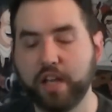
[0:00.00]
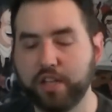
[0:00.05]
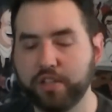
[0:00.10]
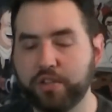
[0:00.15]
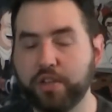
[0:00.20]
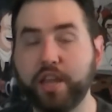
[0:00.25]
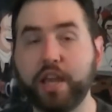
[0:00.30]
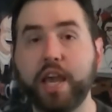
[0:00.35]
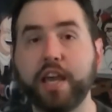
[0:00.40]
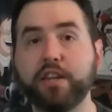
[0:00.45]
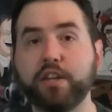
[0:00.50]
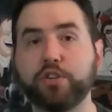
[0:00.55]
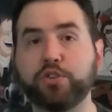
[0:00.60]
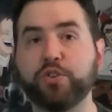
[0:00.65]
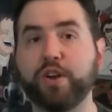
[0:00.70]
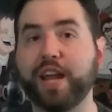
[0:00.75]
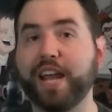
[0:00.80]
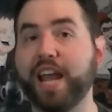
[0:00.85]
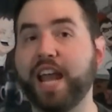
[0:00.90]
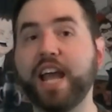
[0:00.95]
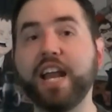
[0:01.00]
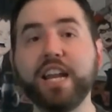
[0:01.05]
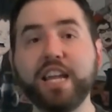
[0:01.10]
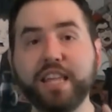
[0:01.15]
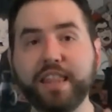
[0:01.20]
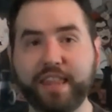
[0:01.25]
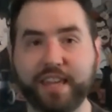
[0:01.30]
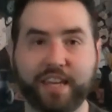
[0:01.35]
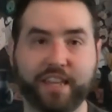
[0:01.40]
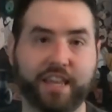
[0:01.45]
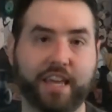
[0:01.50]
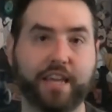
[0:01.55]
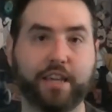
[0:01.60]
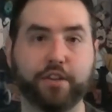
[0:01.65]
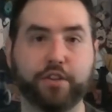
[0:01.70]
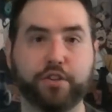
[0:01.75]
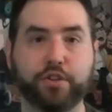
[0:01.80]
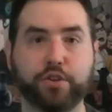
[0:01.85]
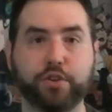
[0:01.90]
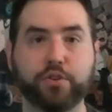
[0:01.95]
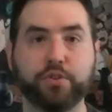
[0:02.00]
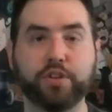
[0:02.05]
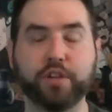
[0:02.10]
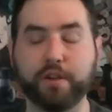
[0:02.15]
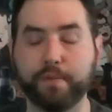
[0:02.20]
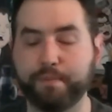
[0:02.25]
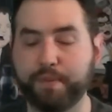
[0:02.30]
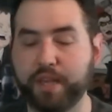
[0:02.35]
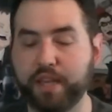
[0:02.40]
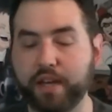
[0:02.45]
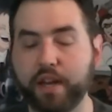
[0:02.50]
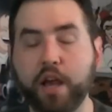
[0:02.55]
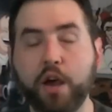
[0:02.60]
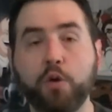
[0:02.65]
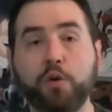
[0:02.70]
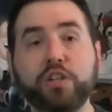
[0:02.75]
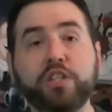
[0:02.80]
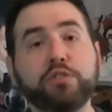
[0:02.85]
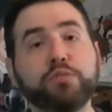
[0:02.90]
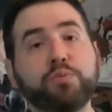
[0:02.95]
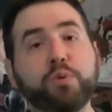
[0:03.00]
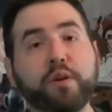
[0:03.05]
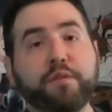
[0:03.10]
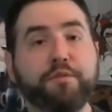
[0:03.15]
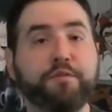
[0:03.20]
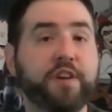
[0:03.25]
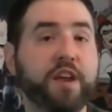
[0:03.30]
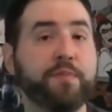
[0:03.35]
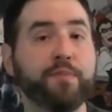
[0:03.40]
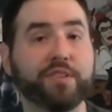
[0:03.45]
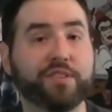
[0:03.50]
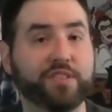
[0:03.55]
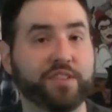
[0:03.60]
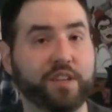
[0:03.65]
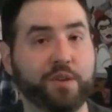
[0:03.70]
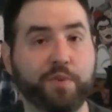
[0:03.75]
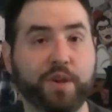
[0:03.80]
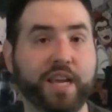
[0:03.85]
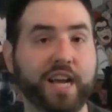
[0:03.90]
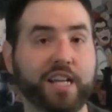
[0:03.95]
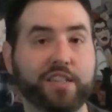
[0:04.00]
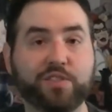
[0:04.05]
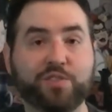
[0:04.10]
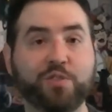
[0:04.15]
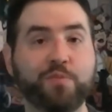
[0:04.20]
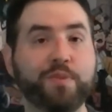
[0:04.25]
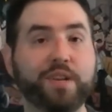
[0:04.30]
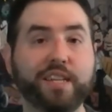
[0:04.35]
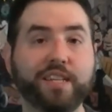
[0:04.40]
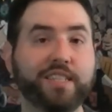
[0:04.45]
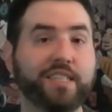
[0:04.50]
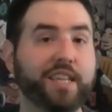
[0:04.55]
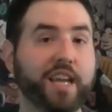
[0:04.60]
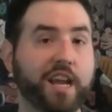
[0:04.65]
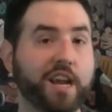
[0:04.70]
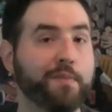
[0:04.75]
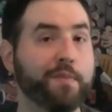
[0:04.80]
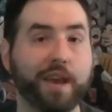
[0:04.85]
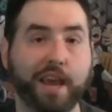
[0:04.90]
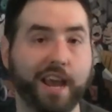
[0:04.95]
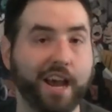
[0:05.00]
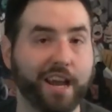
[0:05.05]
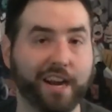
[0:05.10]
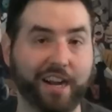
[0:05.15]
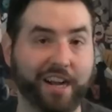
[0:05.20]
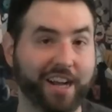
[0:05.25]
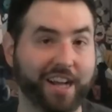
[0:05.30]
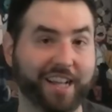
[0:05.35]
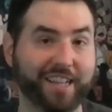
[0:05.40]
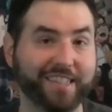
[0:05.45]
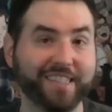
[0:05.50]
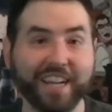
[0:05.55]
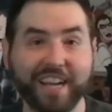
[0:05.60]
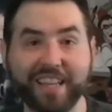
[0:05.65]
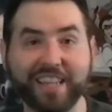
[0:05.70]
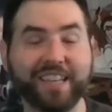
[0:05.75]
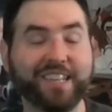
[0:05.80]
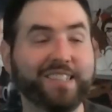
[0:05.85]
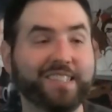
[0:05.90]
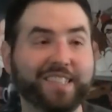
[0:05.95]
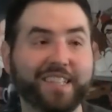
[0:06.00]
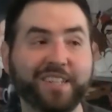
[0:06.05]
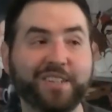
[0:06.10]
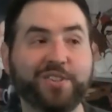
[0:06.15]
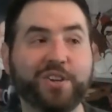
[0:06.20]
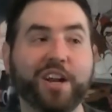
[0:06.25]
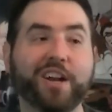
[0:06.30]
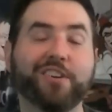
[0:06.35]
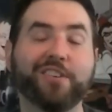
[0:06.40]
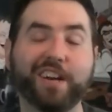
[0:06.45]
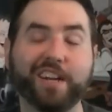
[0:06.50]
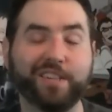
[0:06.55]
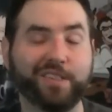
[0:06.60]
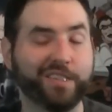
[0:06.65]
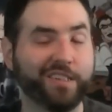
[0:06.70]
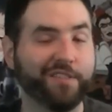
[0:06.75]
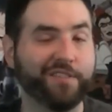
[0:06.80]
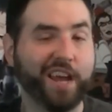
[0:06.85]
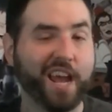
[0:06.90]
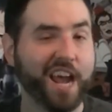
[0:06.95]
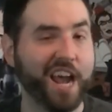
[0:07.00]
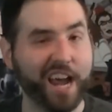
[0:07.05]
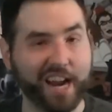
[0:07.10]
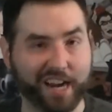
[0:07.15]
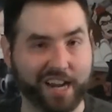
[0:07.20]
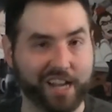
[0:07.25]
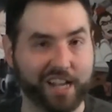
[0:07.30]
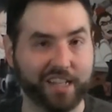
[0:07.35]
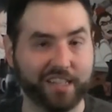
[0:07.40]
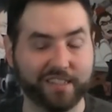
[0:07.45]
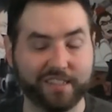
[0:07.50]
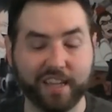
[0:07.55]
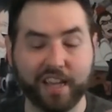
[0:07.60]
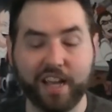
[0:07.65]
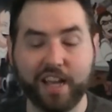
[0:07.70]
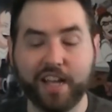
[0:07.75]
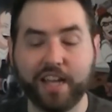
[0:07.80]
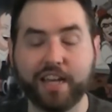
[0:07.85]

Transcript: So they had to try anything they could do to compete, which is where famously we got so many damn add-ons. This is the generation of add-ons.